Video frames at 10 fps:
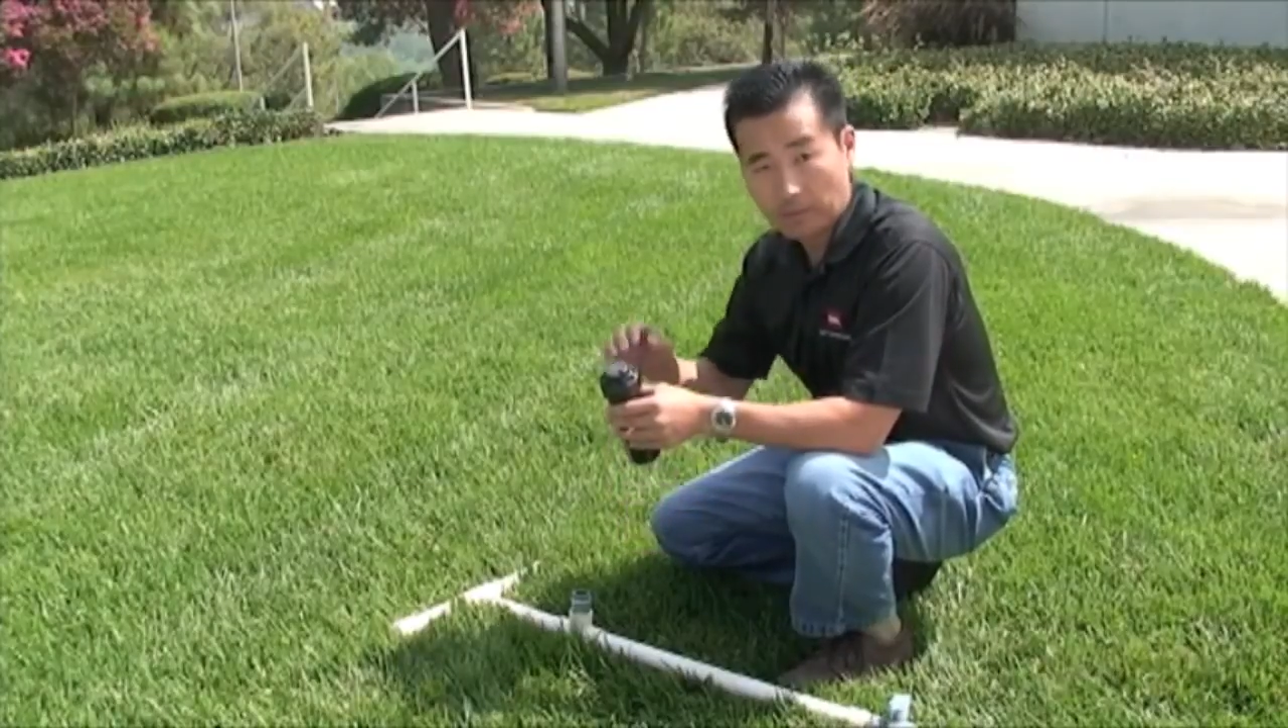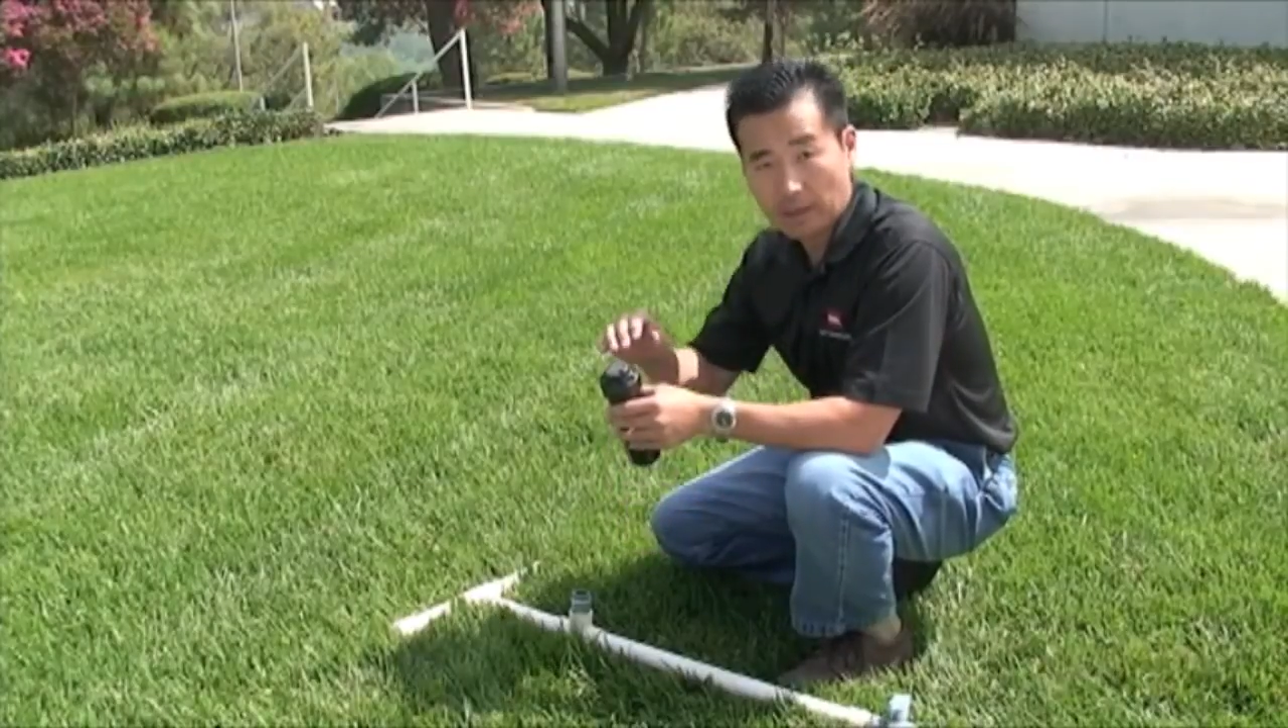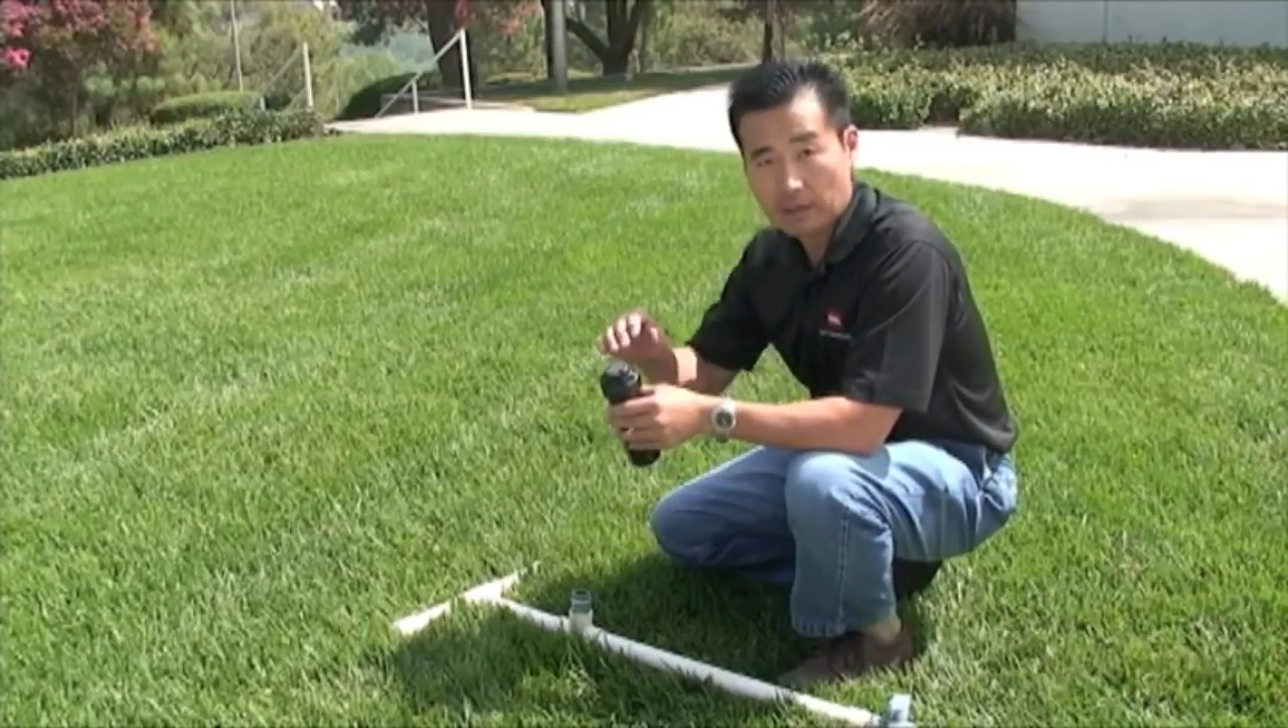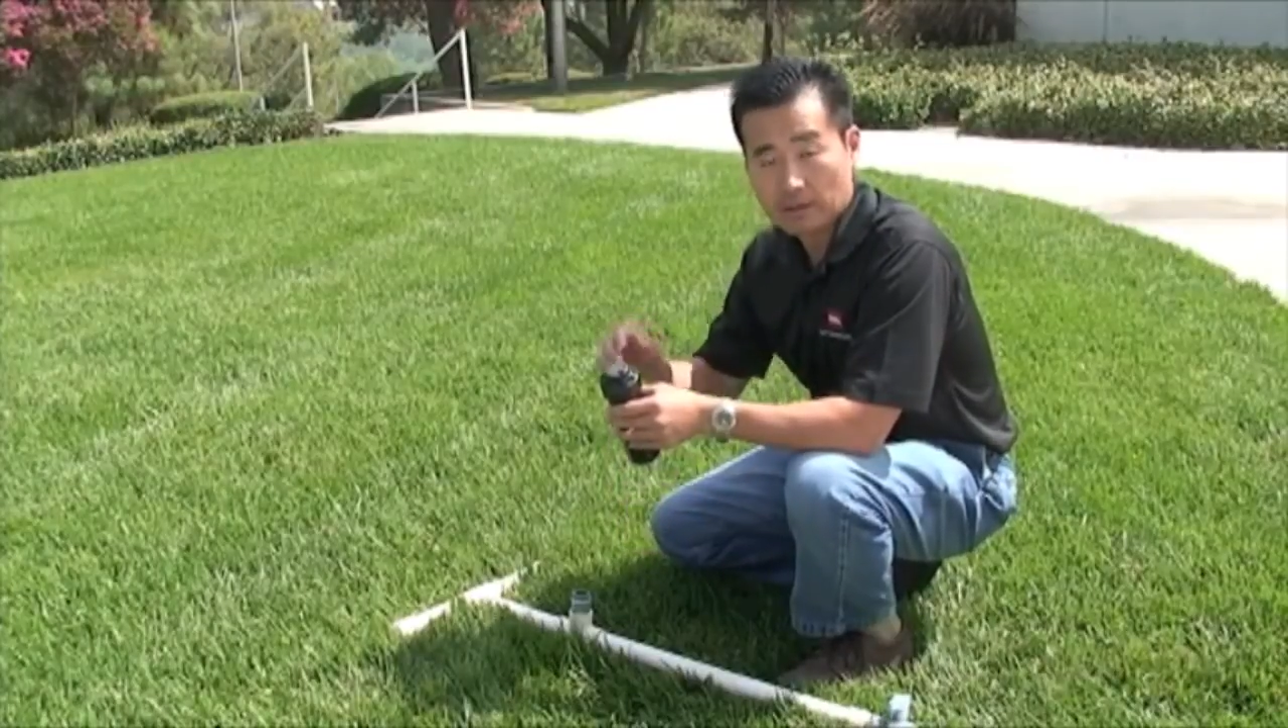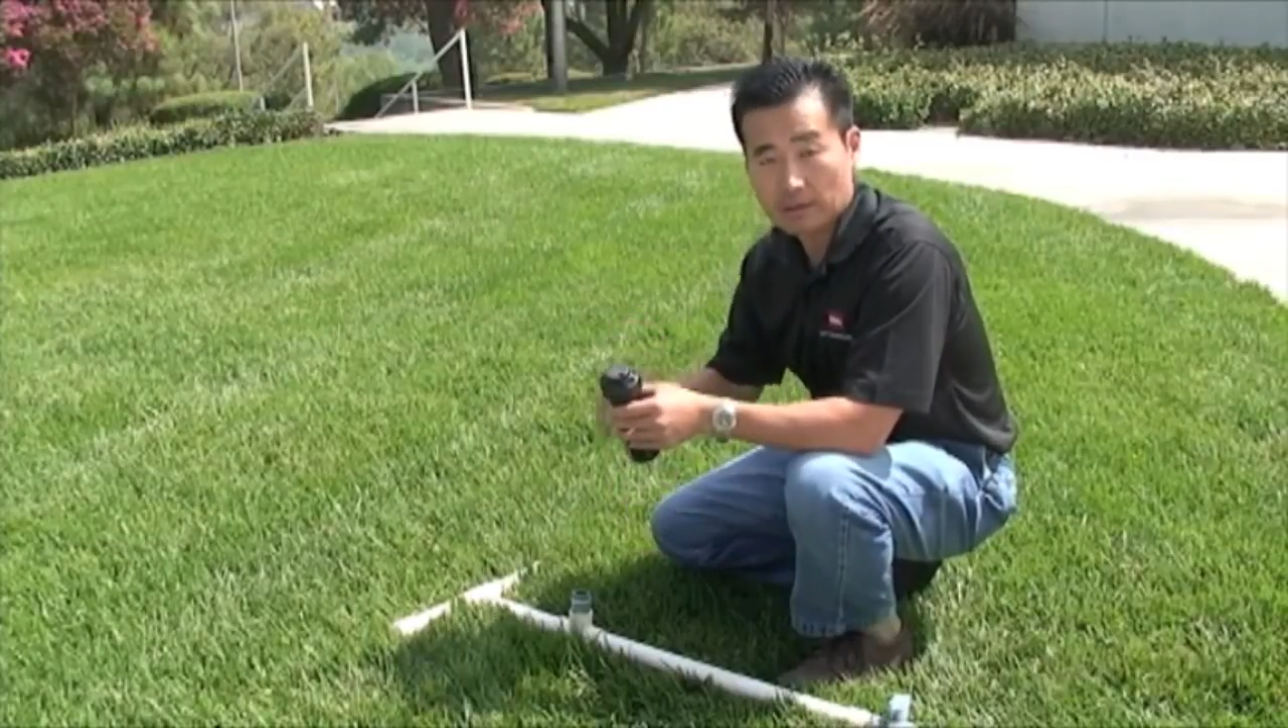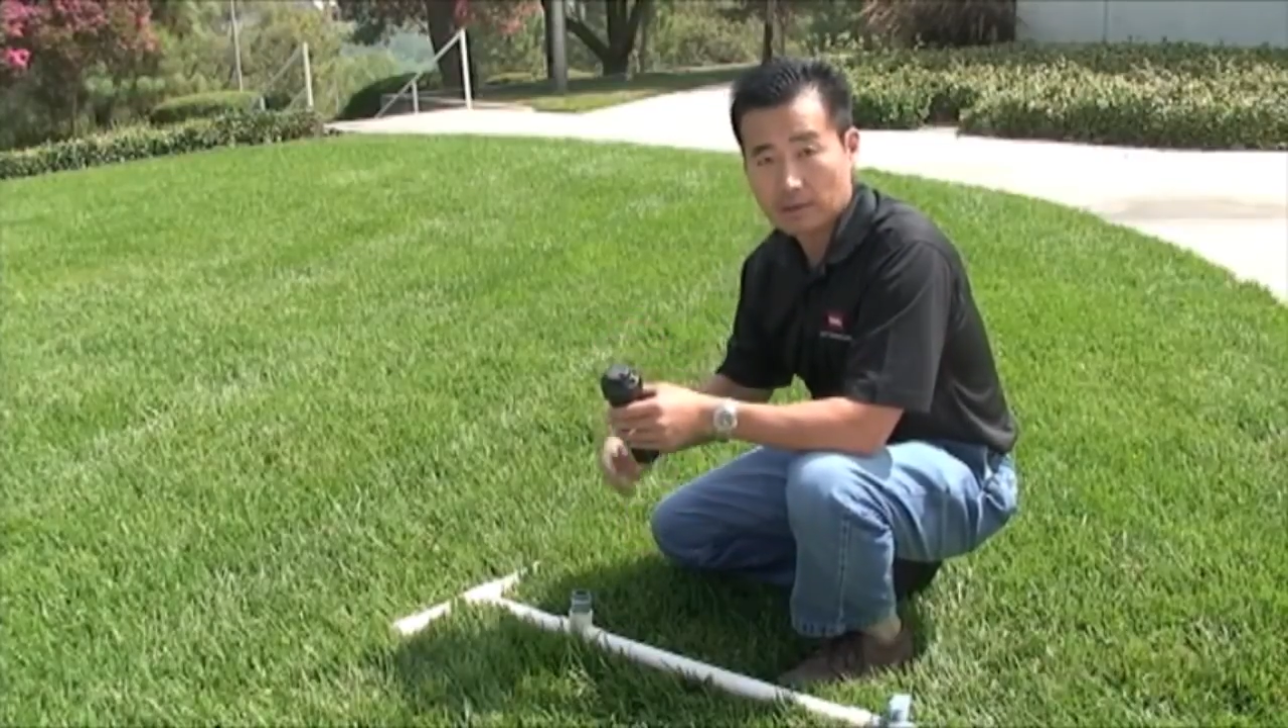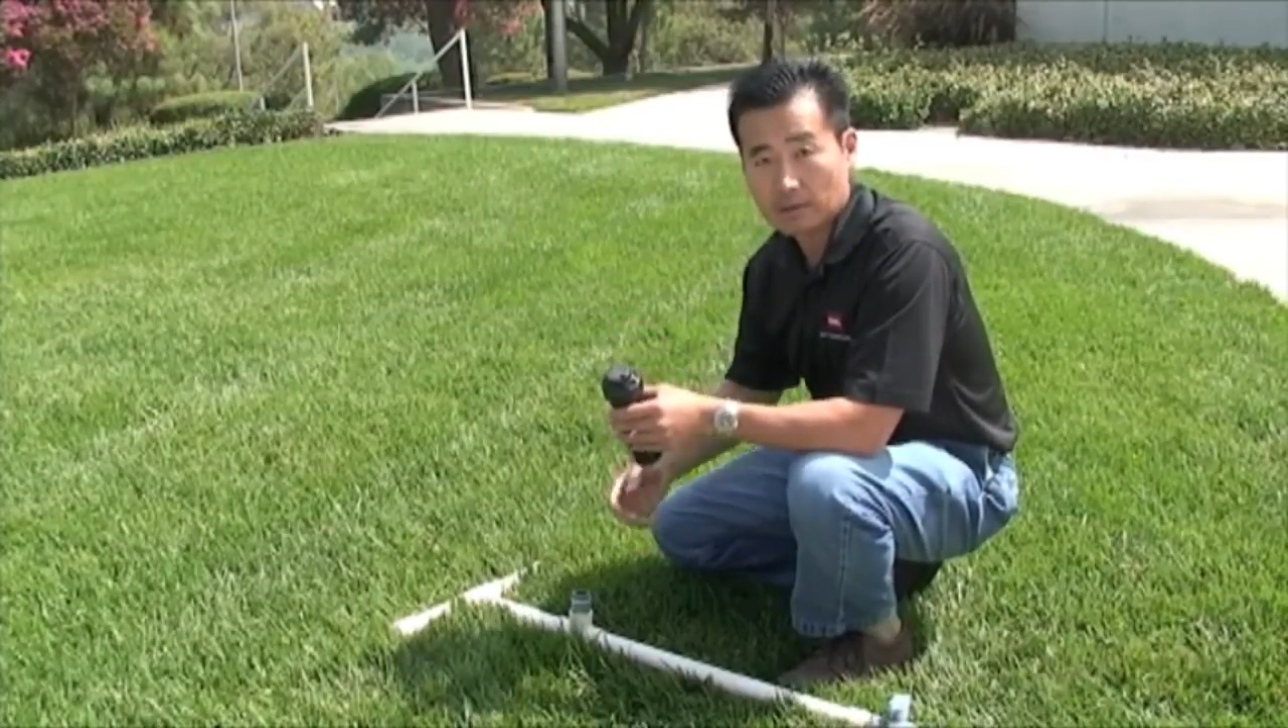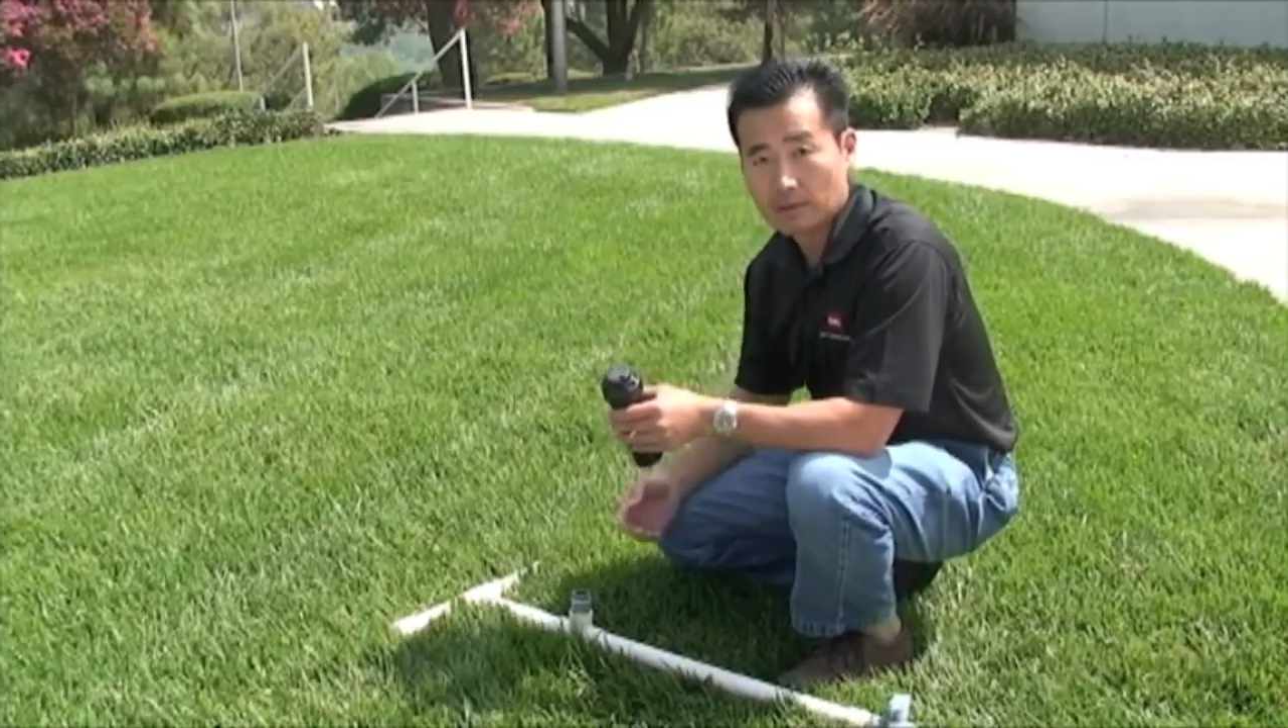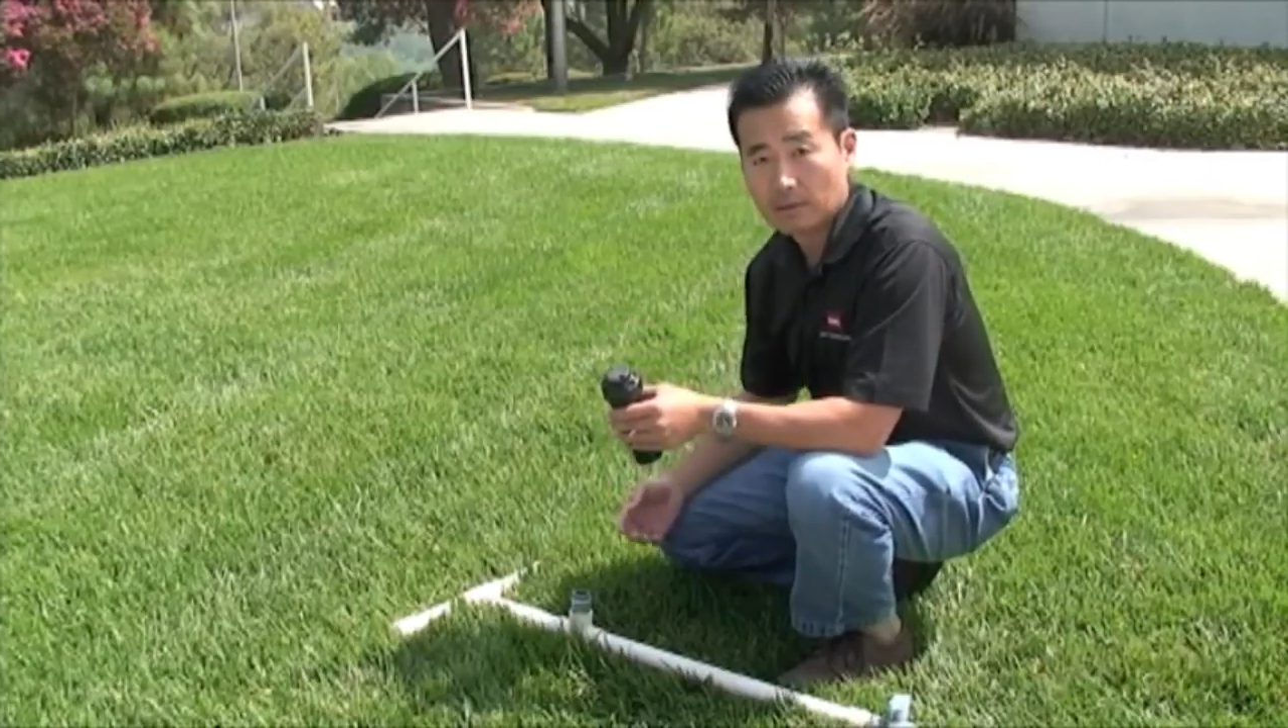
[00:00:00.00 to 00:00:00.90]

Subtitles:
getting in the